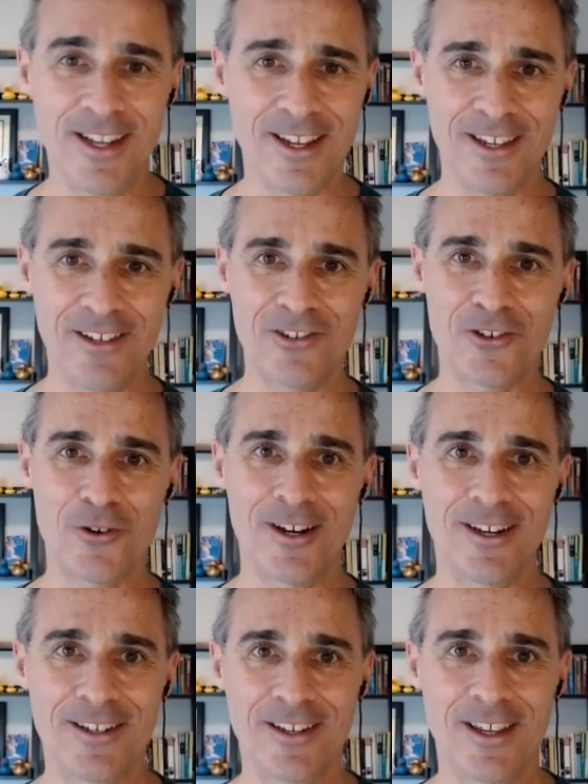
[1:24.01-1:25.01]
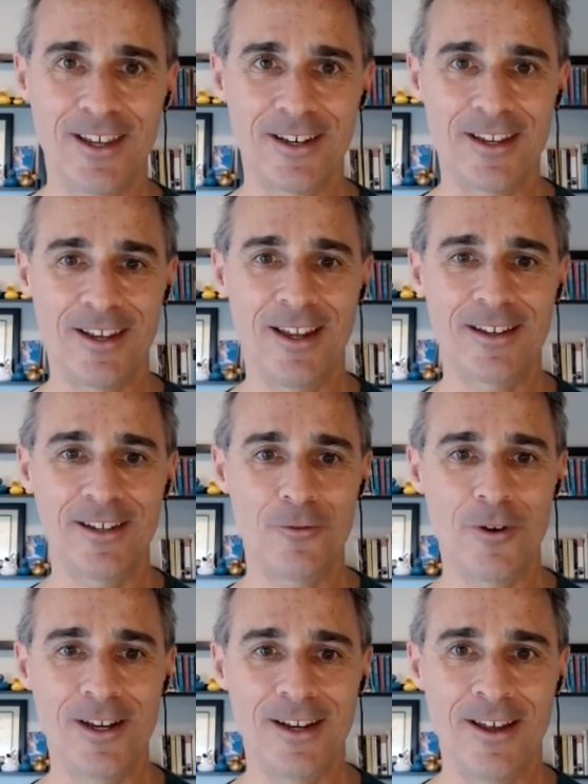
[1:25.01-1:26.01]
Nick is trying to get connected
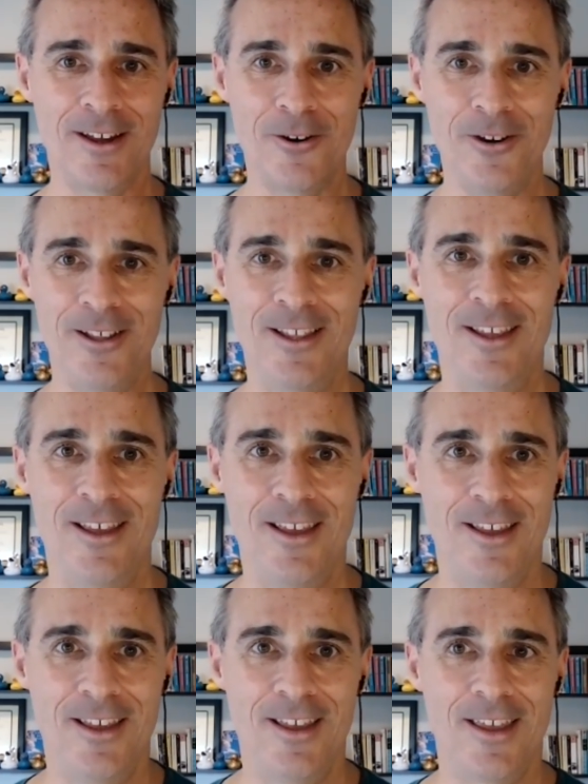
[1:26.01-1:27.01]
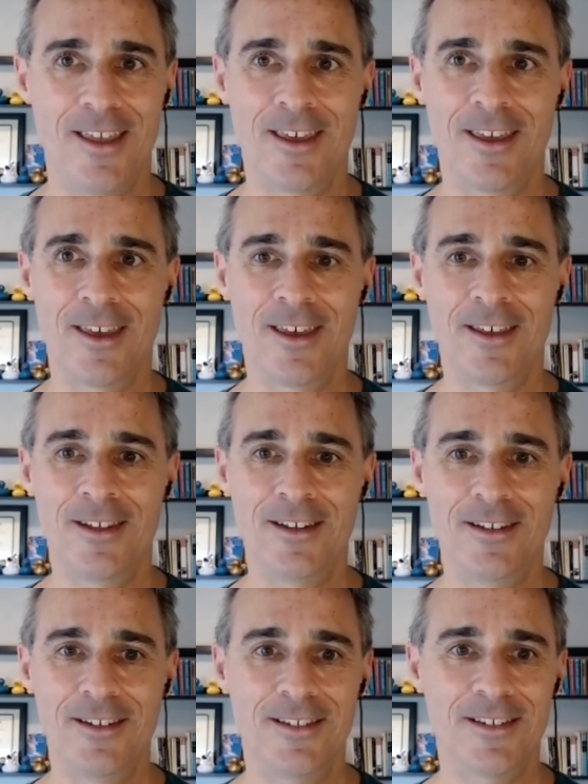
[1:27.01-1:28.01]
right now,
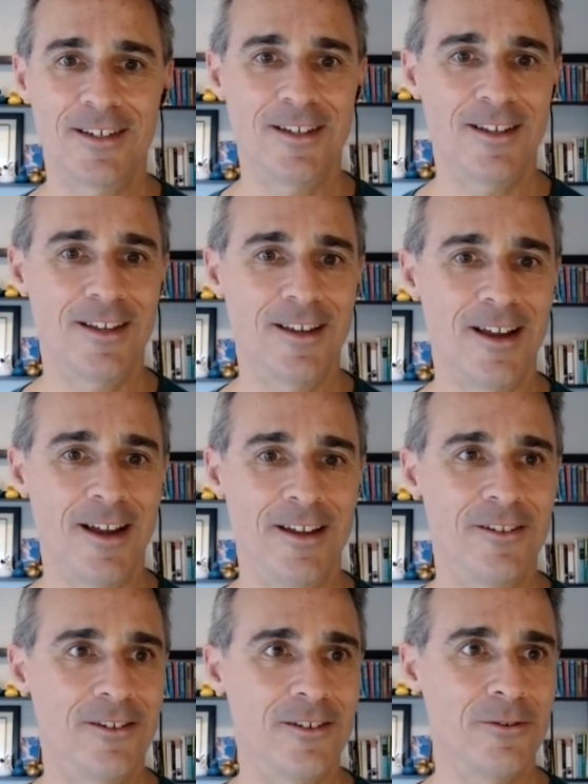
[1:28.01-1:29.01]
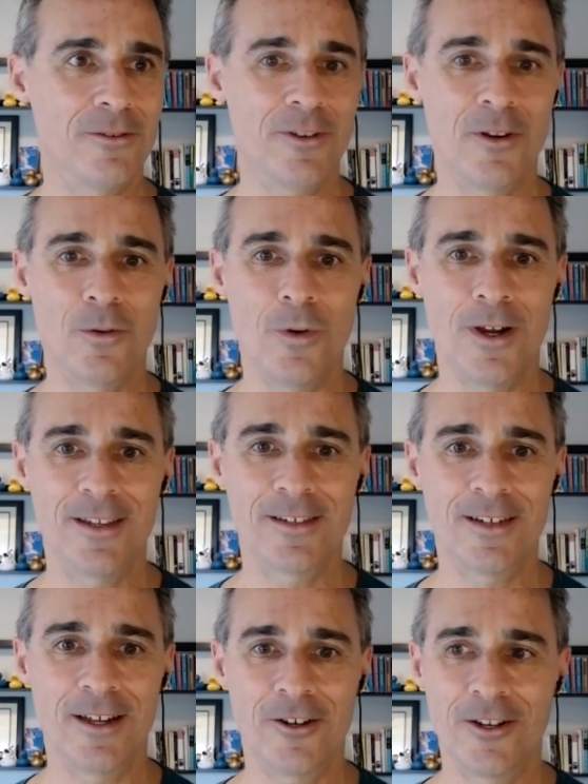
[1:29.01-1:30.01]
and I don't know why
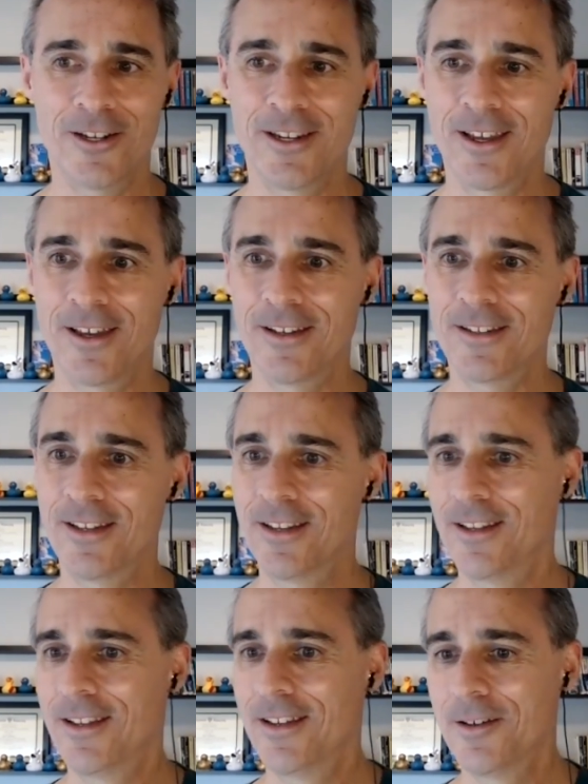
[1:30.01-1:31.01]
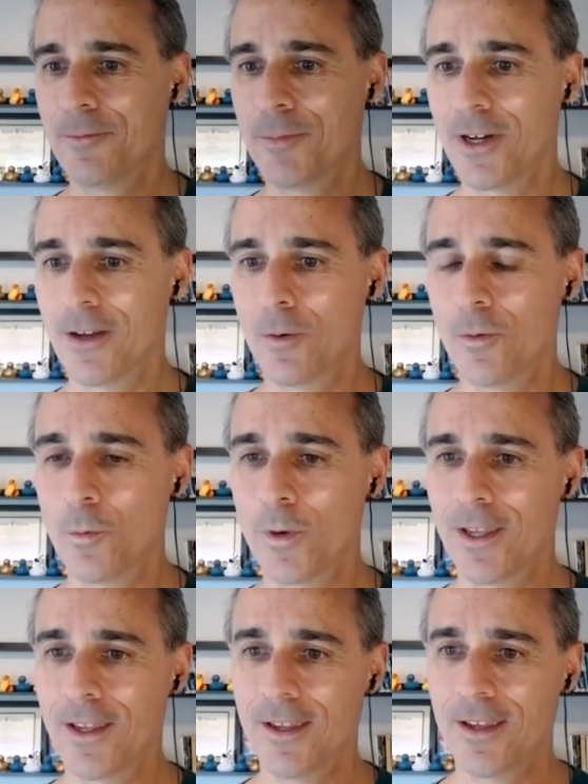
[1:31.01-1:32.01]
he's not on yet, but
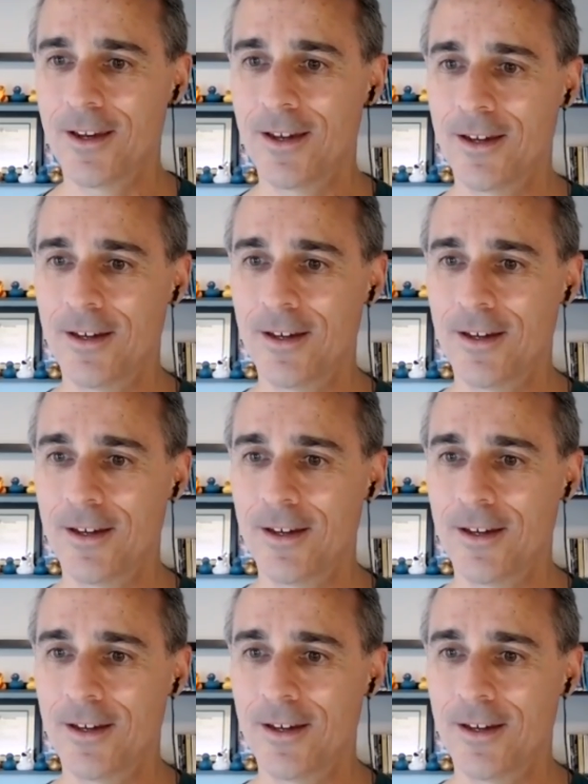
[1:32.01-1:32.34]
we